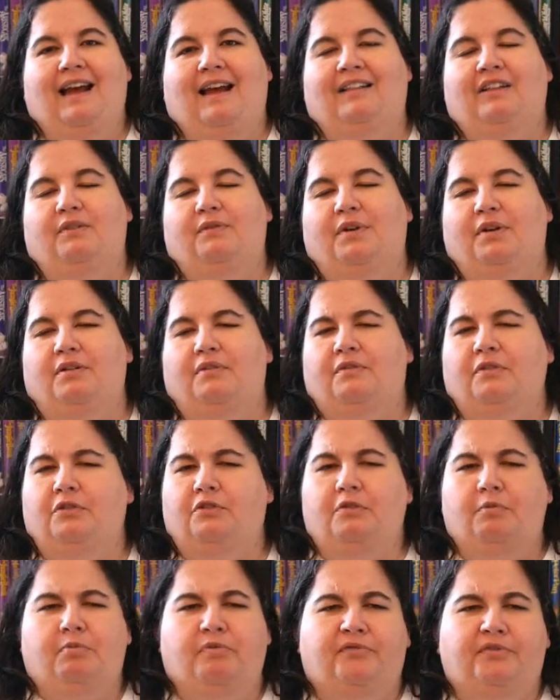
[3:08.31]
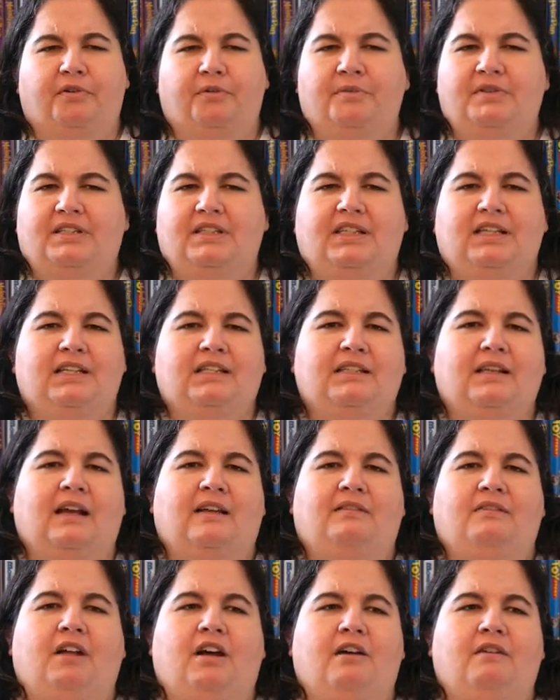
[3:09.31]
I love all the vocal performances.
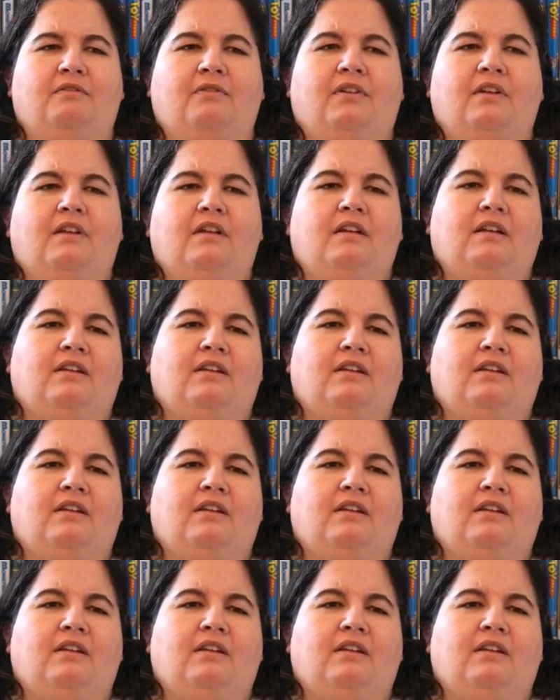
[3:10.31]
I love